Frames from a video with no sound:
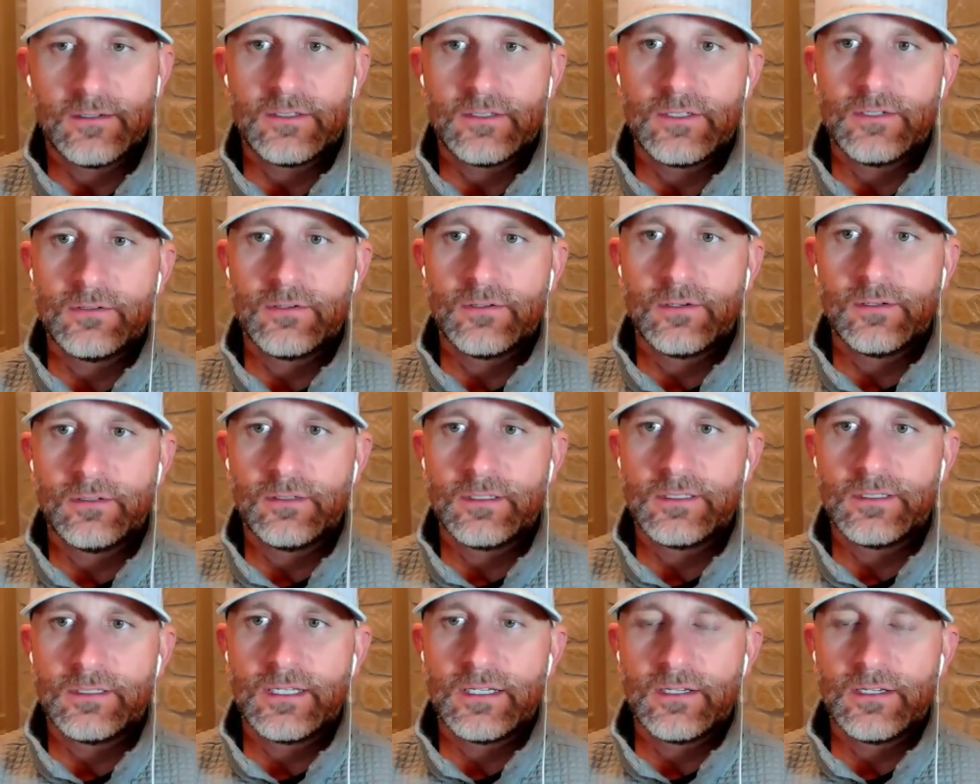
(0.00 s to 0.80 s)
you
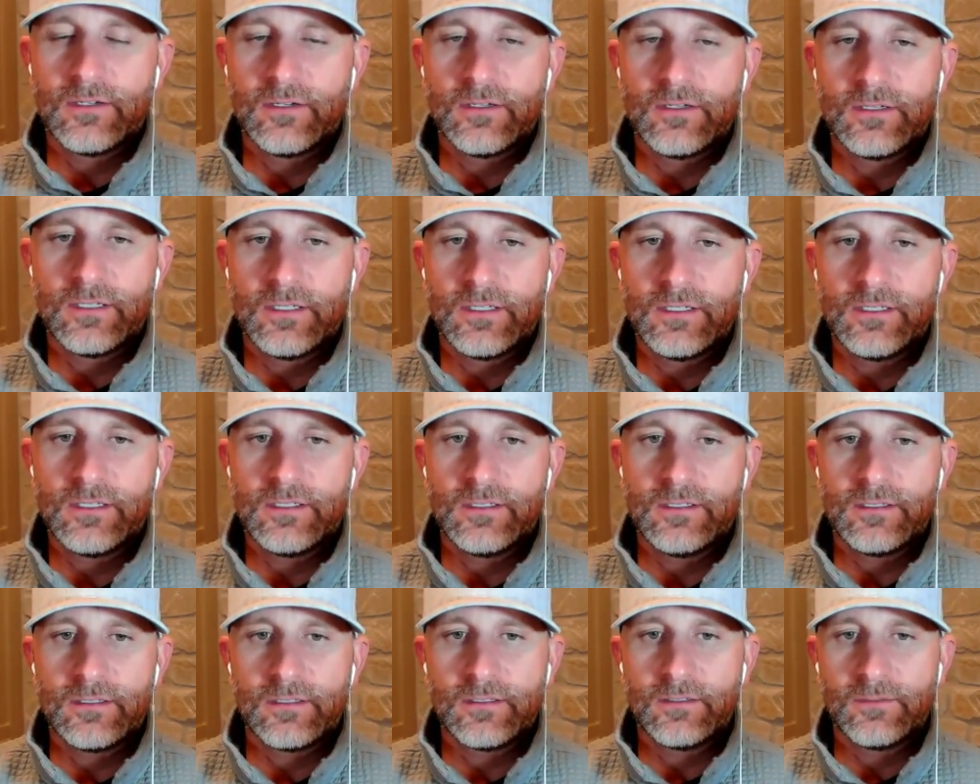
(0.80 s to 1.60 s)
currently take on
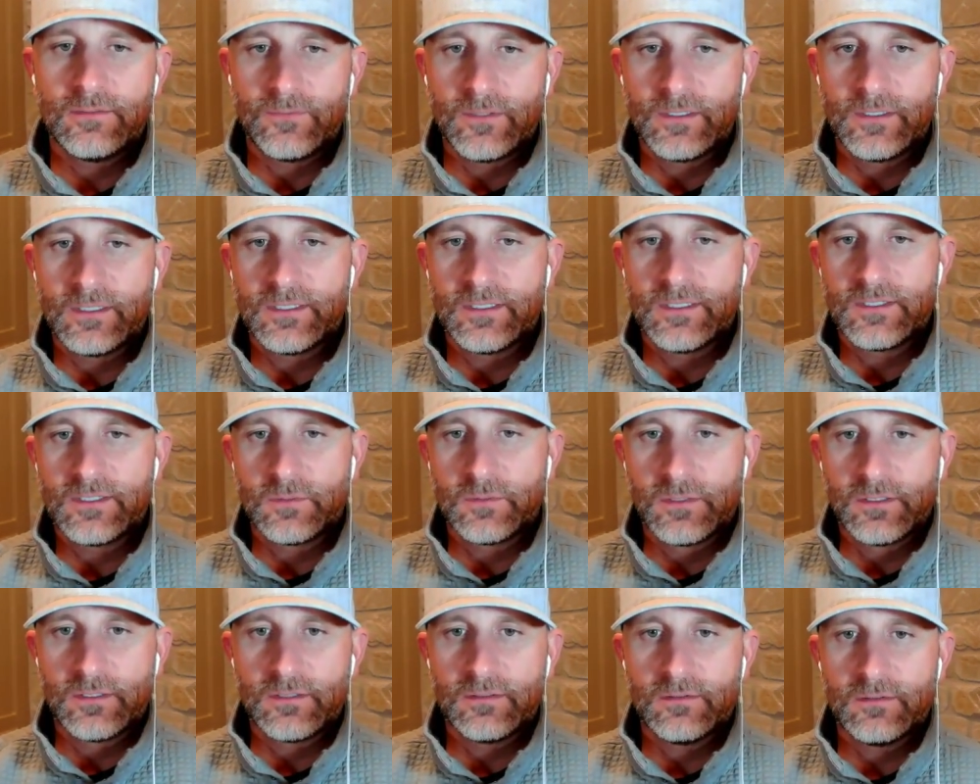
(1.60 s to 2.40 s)
any freelance
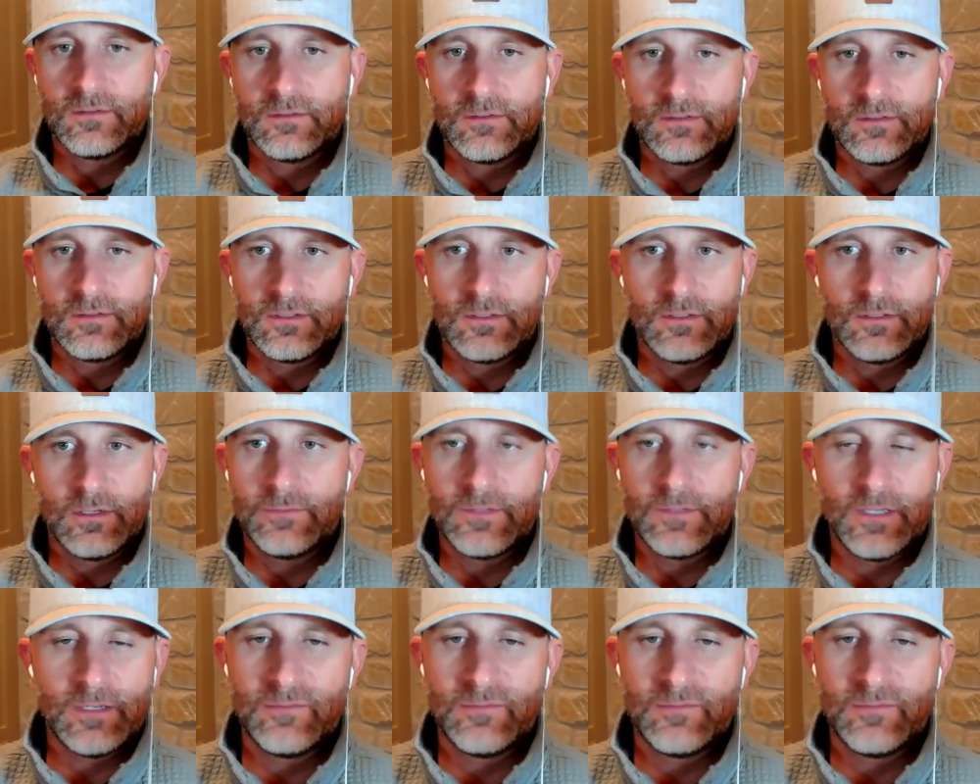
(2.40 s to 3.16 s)
work, or do you have time for